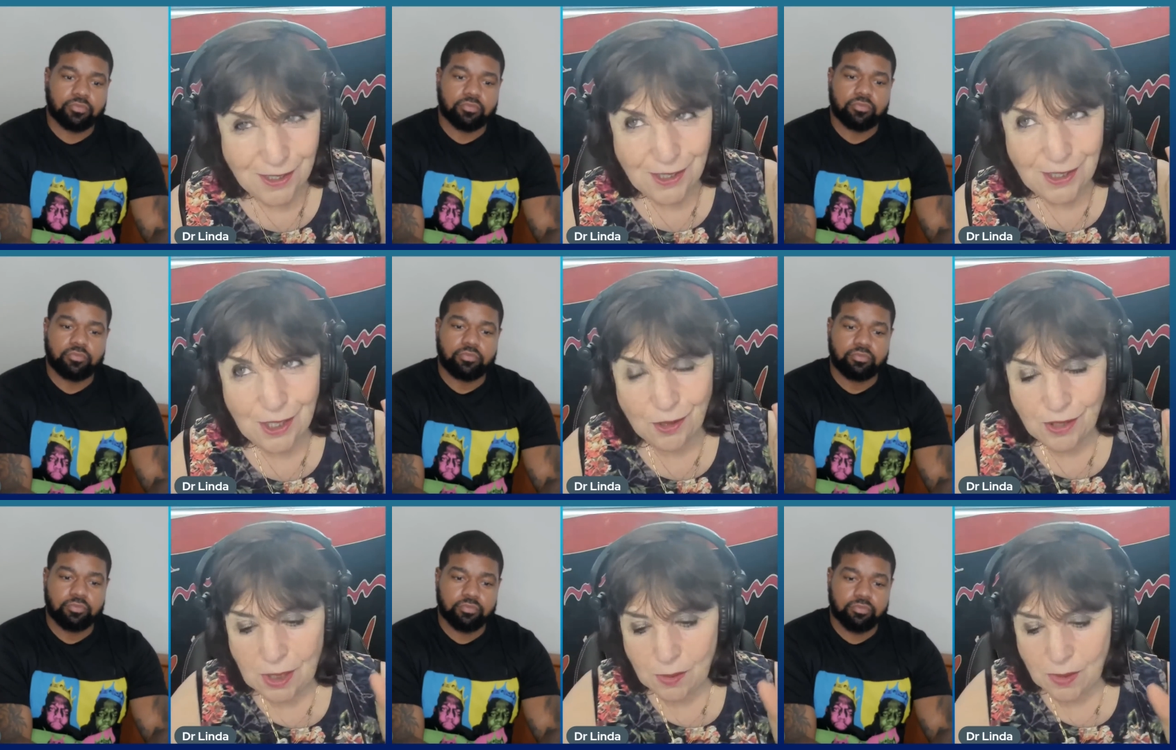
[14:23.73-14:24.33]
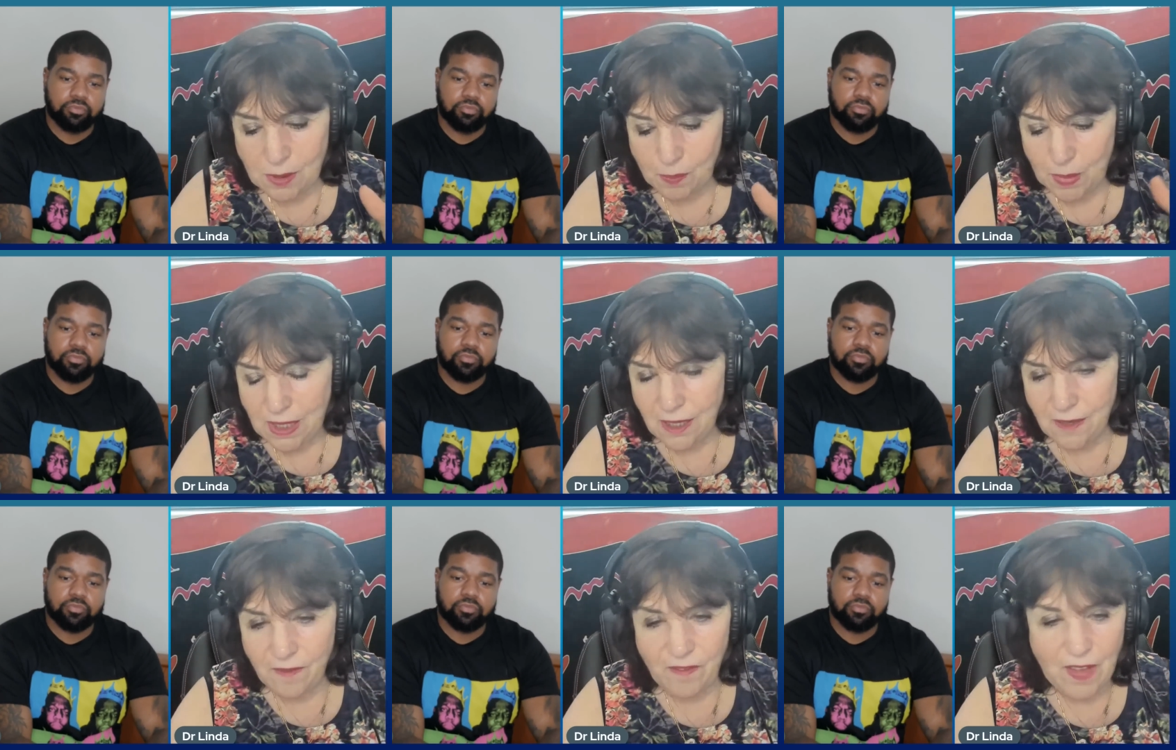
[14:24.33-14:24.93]
Speaker 1: So she was
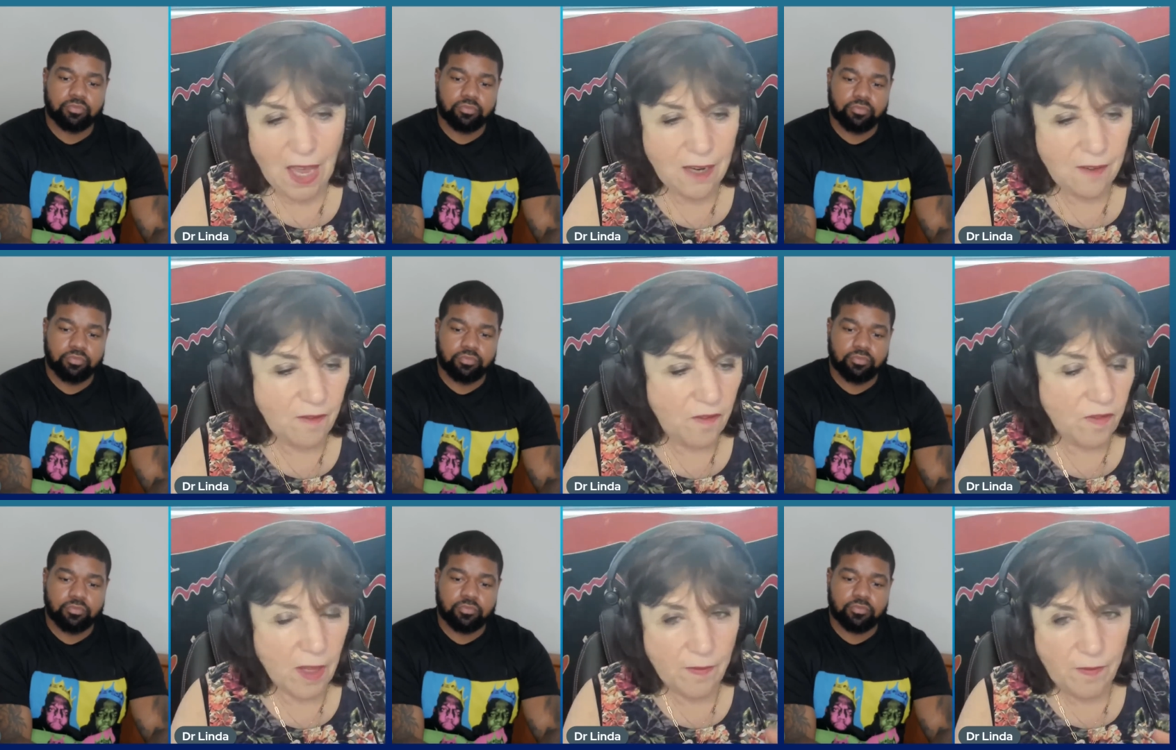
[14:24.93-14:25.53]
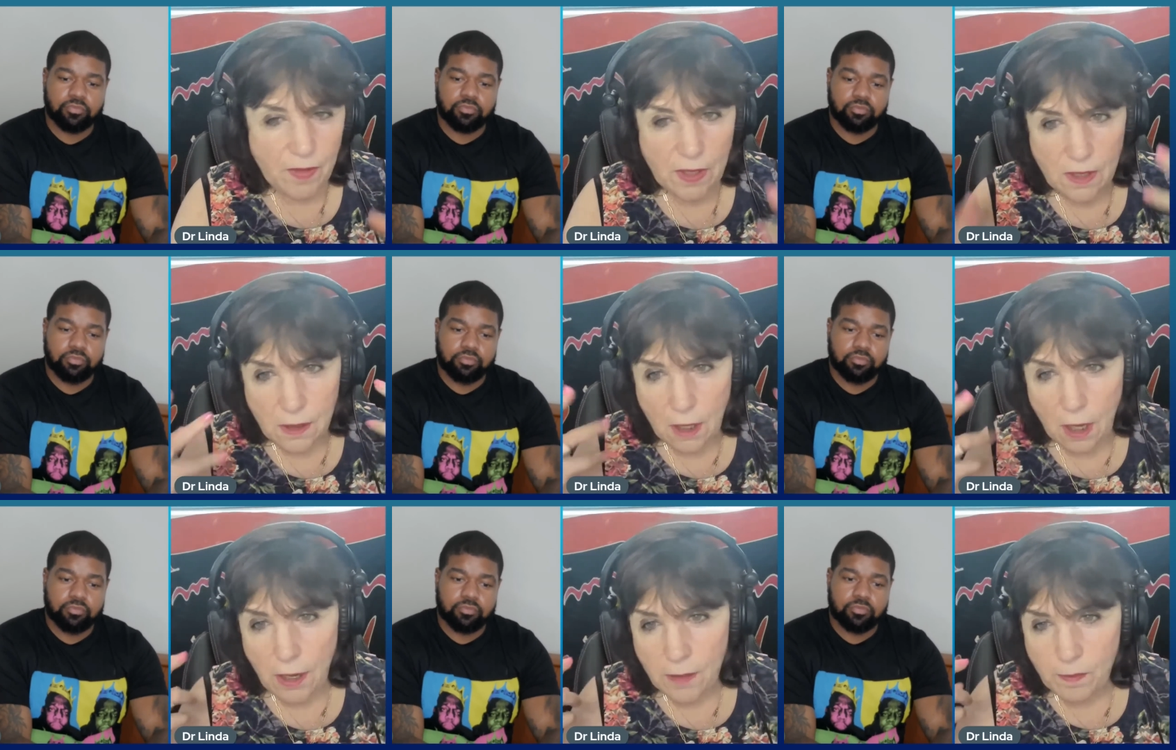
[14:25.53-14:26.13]
big and fat and fluffy and
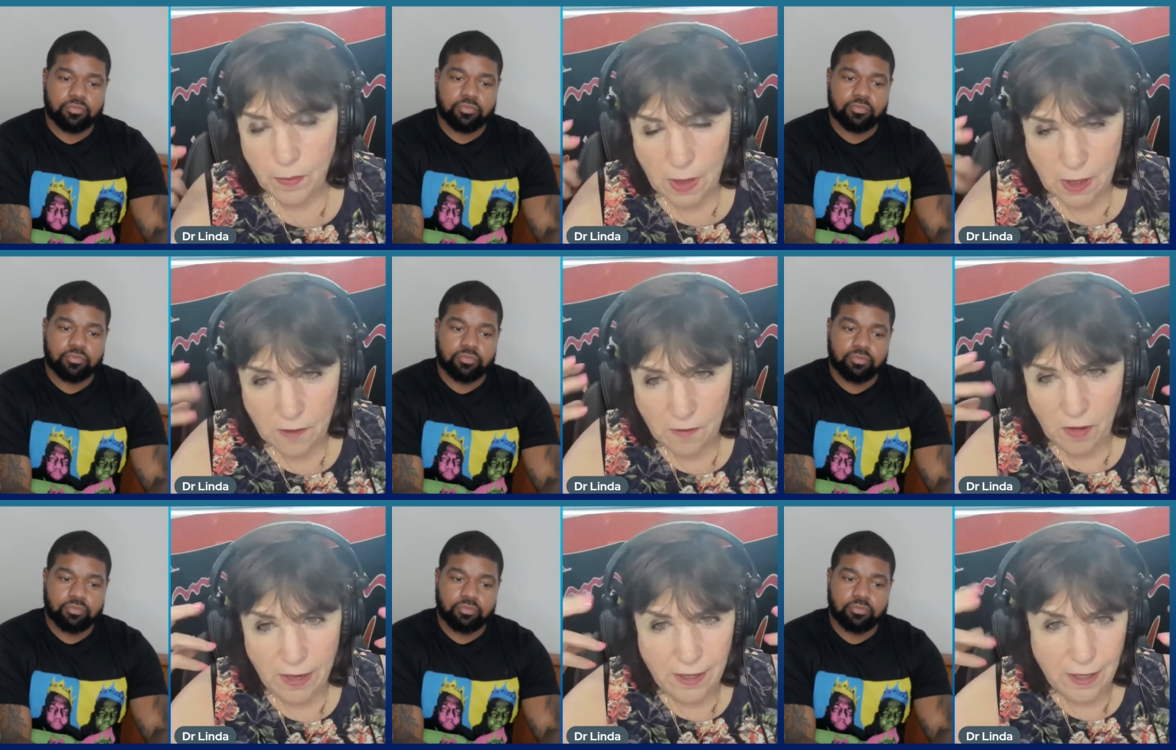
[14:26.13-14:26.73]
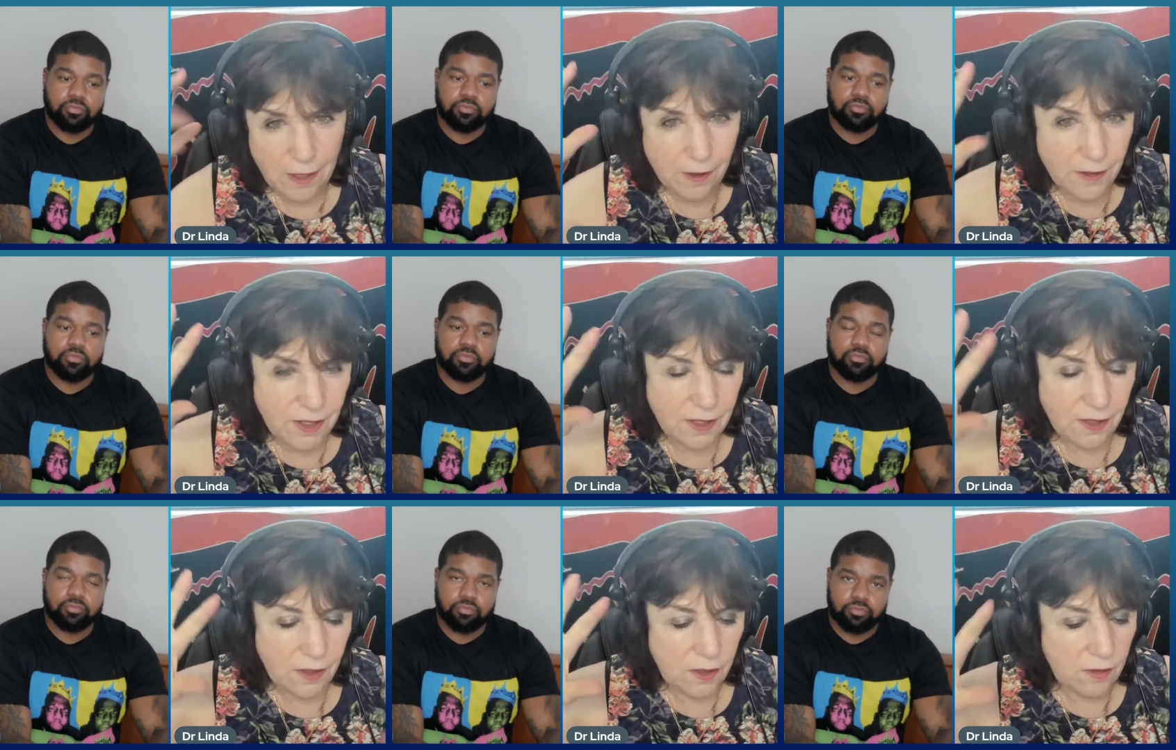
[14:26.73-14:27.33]
long butterfly ears
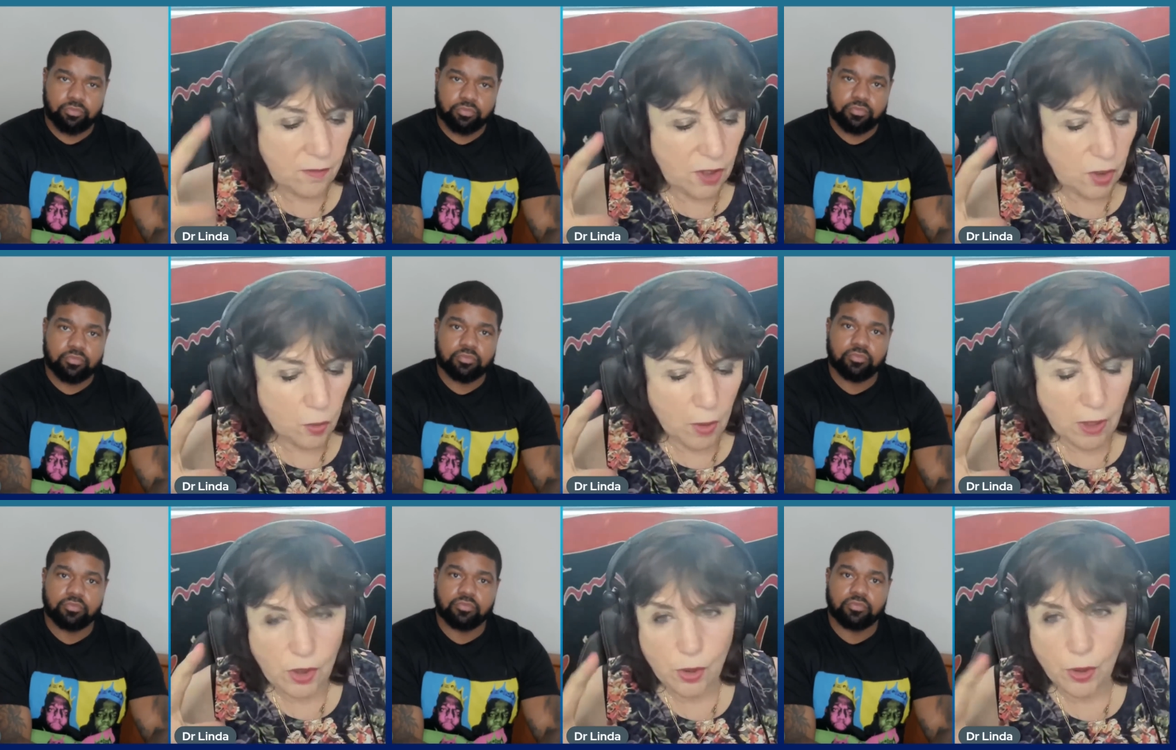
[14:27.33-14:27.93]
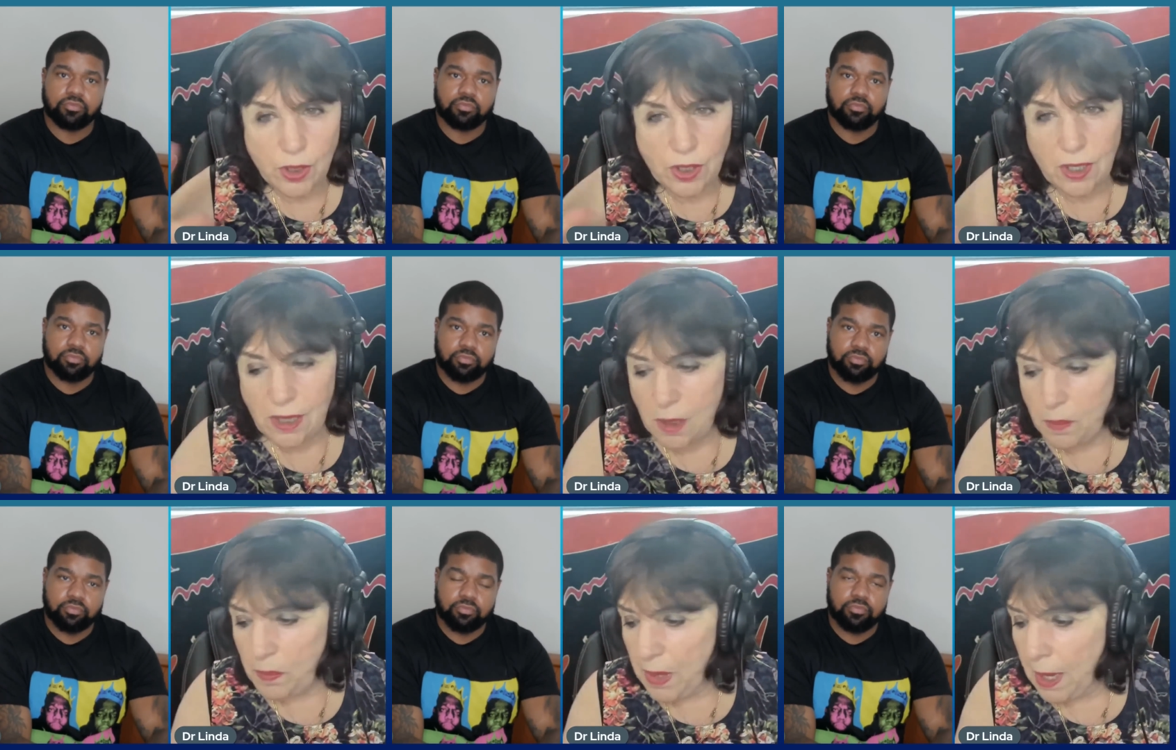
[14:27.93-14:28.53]
and square tush like
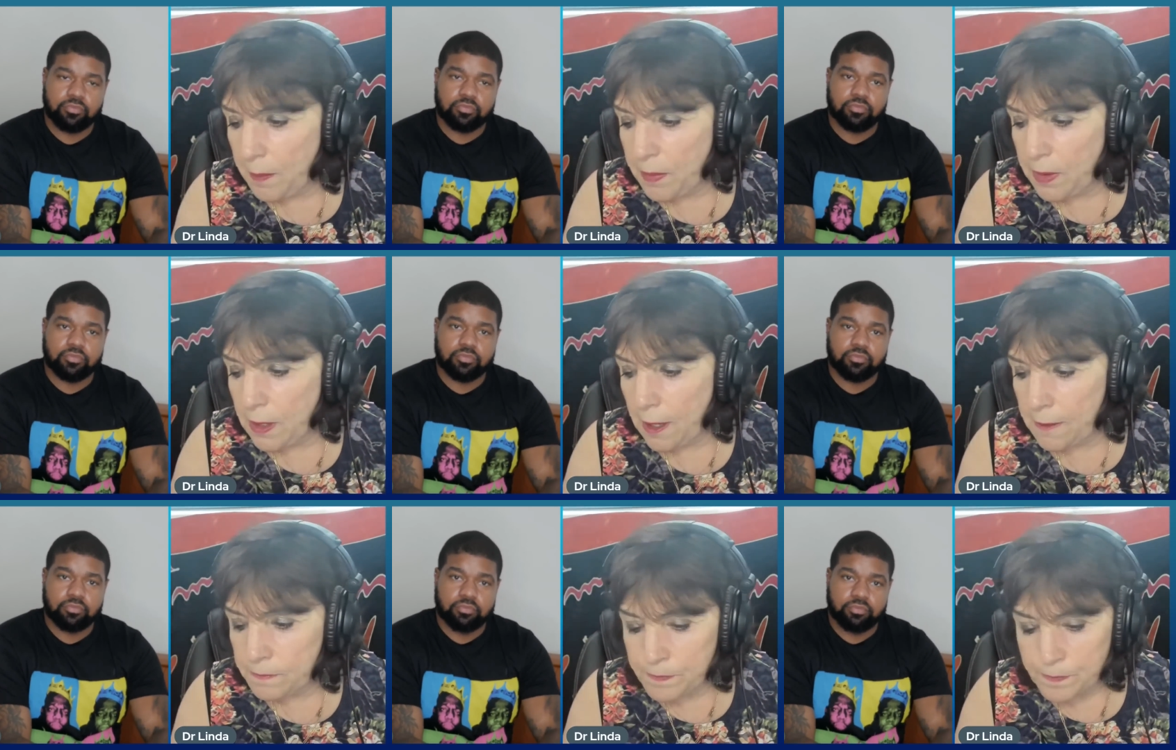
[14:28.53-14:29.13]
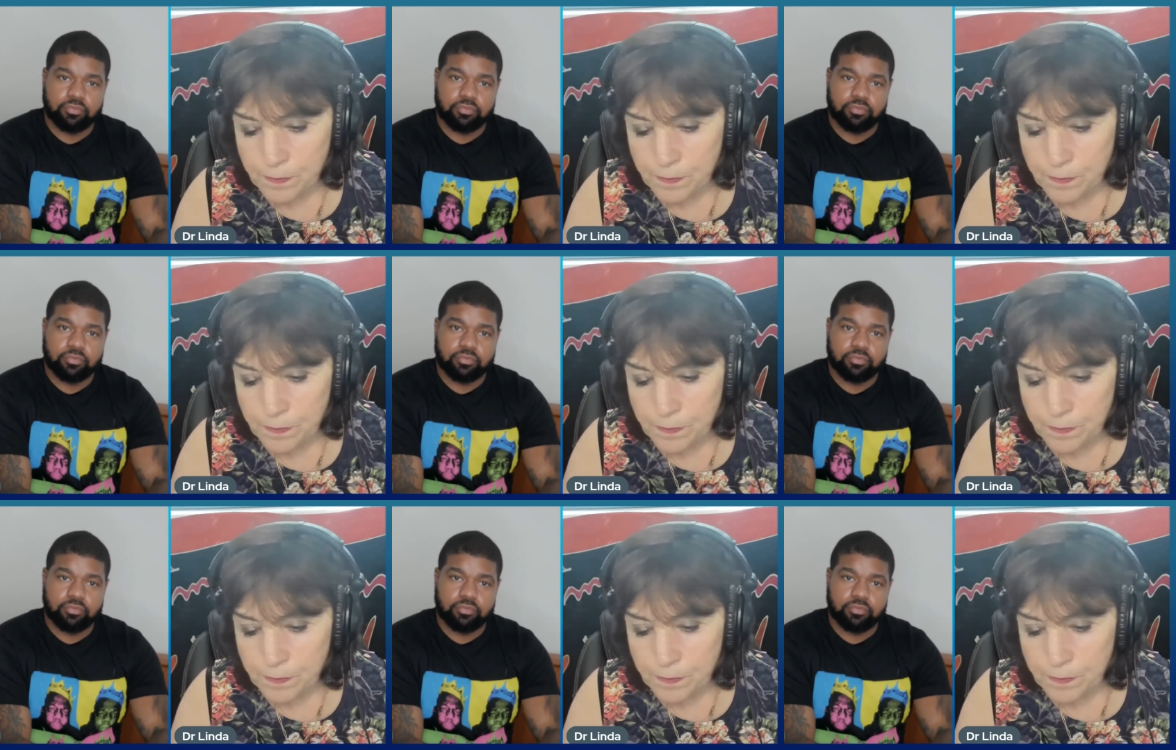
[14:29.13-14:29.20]
the Papillon.